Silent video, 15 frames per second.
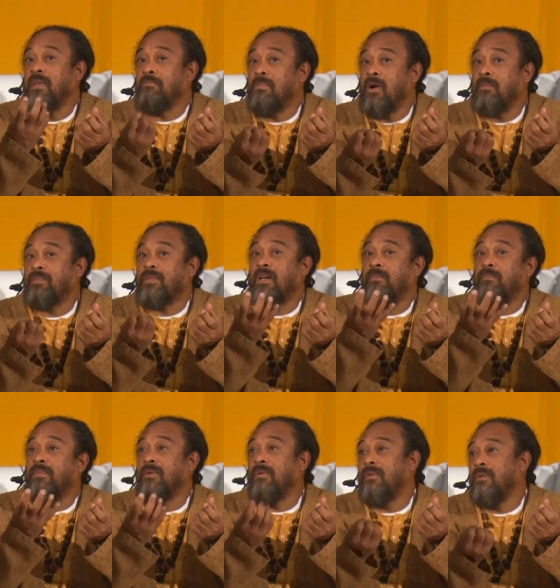being burped
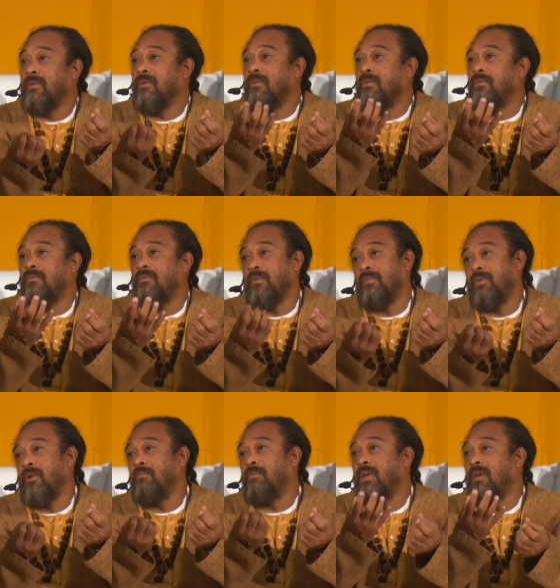up
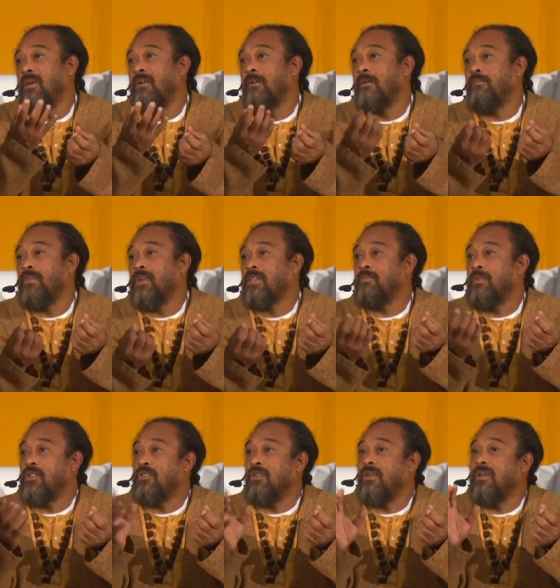from your being,
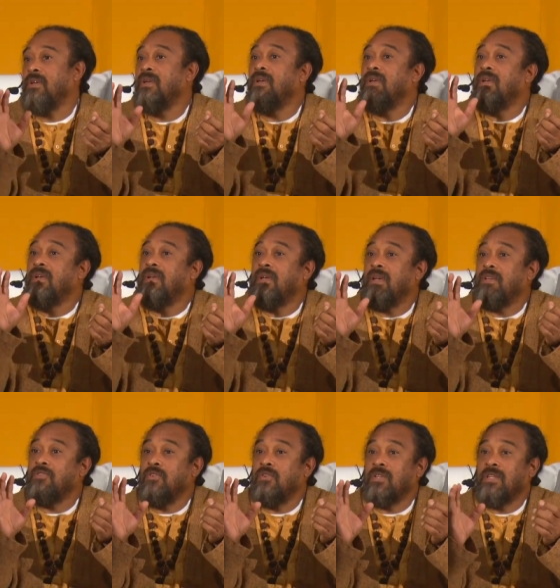especially
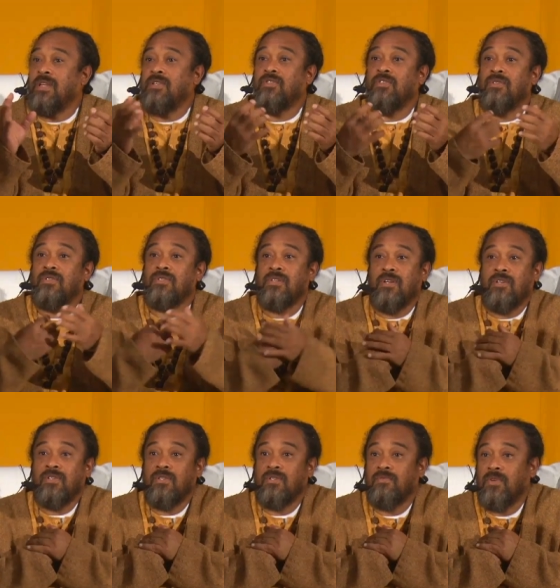as your attention
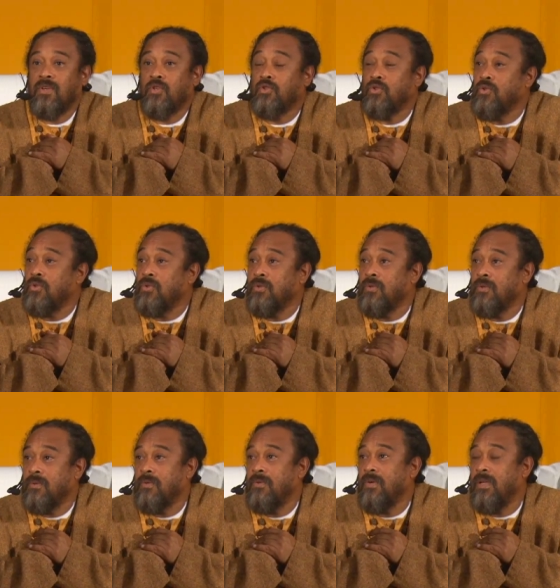searches for the true.
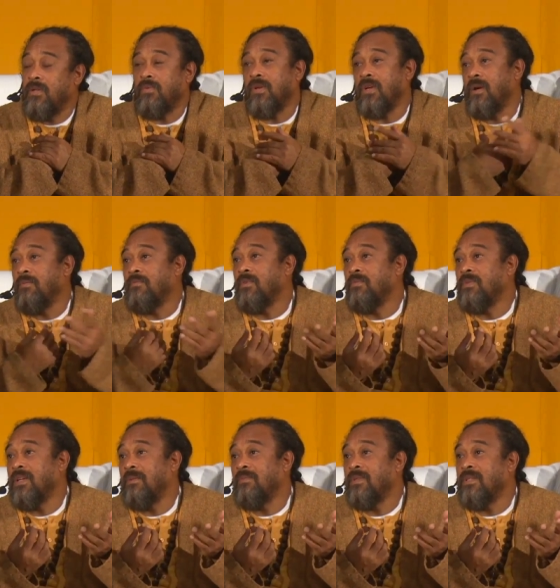It will come from
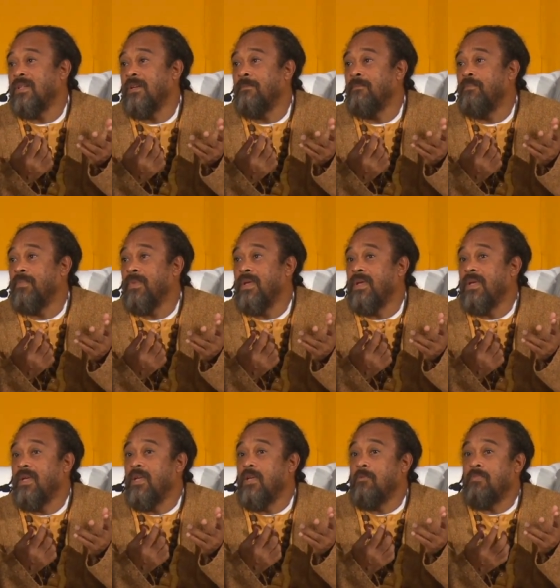time to time.
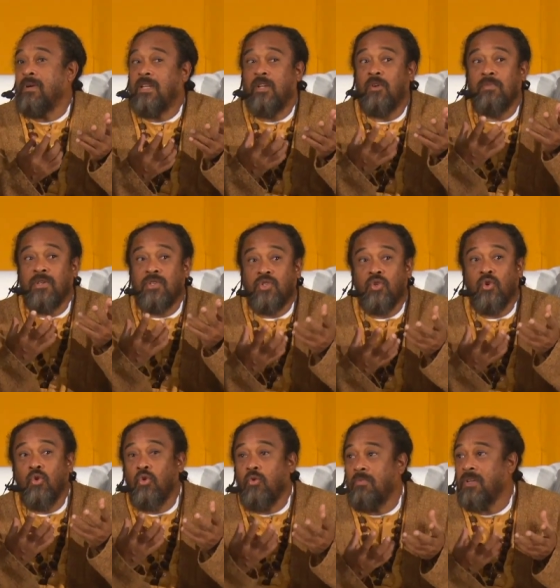But there will be
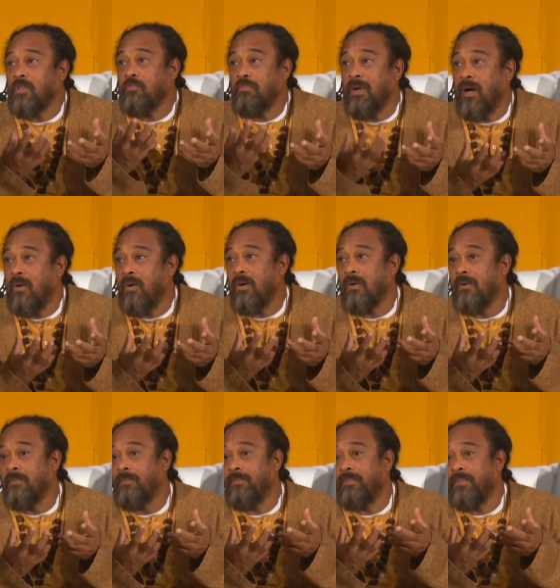so much power